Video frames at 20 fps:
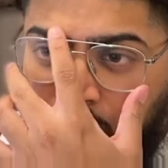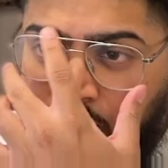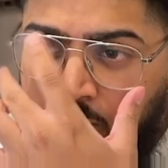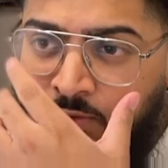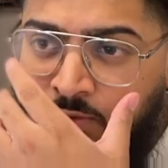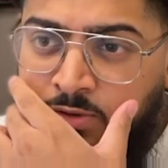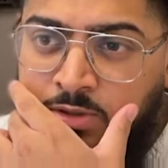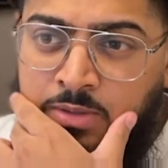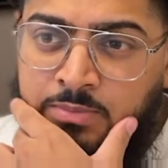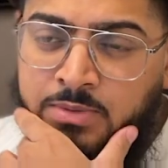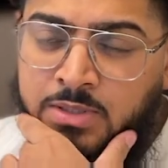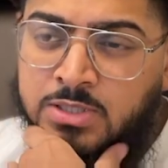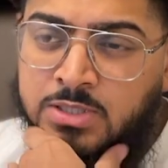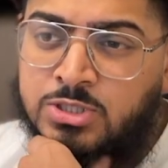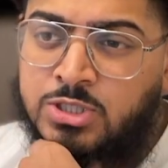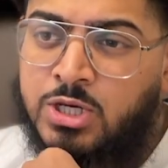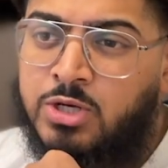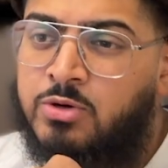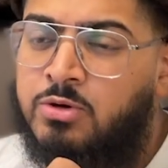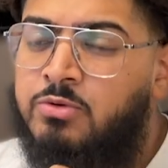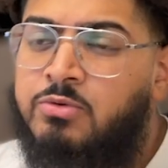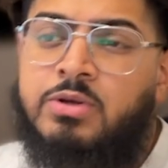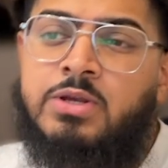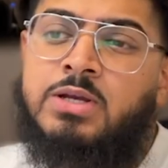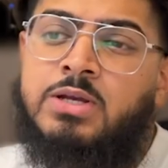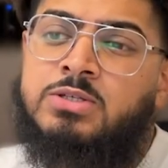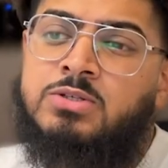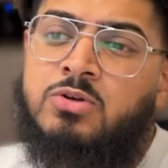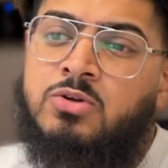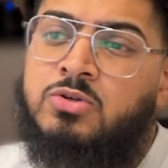JavaScript and jQuery
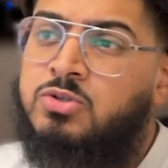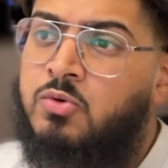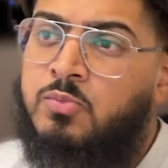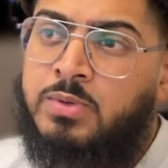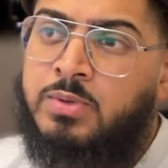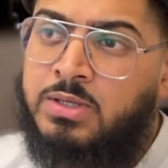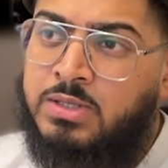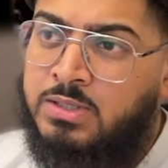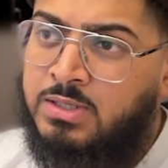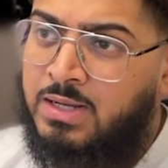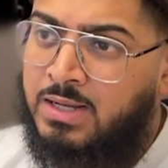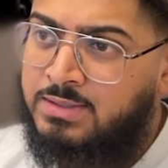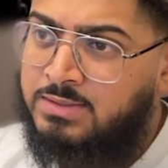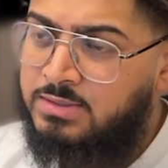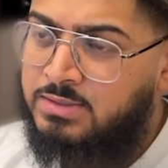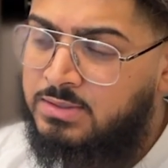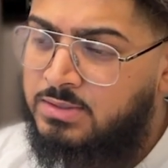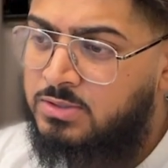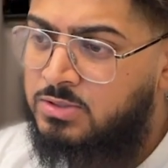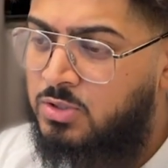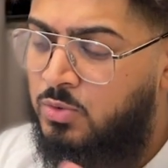has also been added.